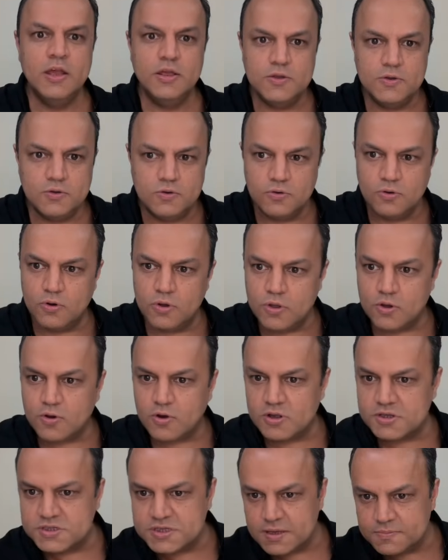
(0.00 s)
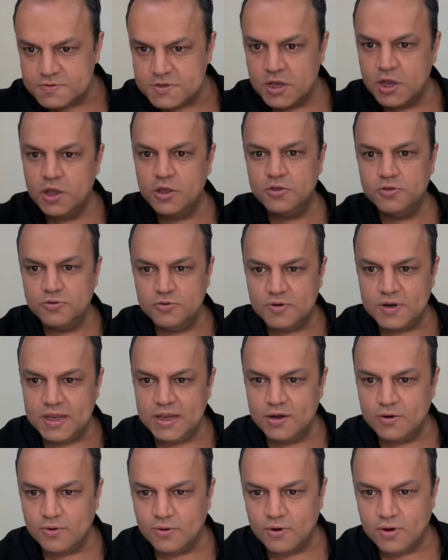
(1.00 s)
you know your concepts, you
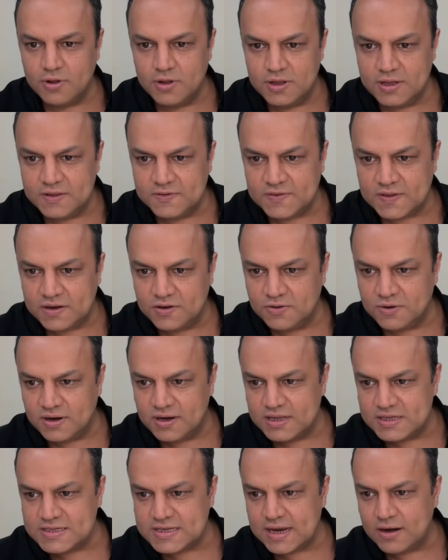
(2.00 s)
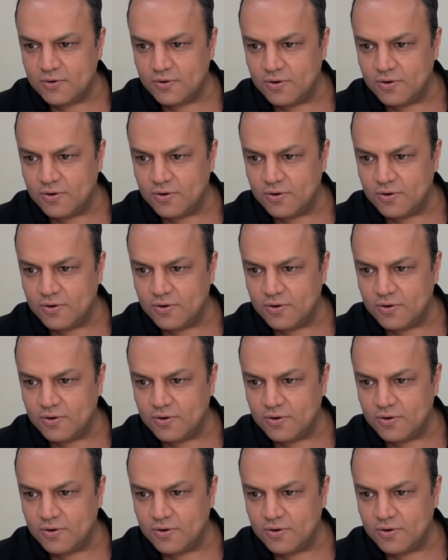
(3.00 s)
read all this and you understand,